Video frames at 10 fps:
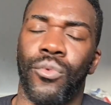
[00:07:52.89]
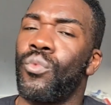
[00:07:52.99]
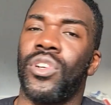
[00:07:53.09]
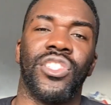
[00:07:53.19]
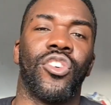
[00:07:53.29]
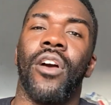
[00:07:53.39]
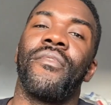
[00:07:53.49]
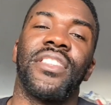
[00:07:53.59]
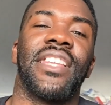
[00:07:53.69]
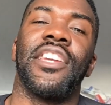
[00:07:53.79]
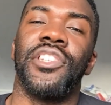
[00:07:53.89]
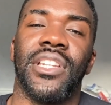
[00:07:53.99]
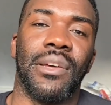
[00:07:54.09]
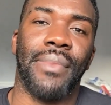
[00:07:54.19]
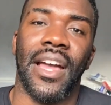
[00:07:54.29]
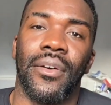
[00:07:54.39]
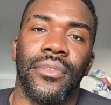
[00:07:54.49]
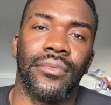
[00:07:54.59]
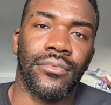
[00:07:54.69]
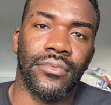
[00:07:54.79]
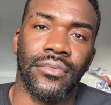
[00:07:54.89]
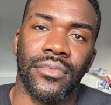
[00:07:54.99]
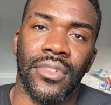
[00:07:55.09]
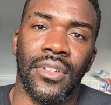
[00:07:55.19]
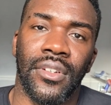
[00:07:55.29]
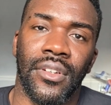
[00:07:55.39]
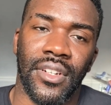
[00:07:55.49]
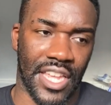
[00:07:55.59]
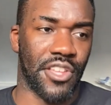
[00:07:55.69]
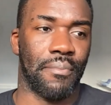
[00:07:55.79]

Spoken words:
What's the conversation about? Okay,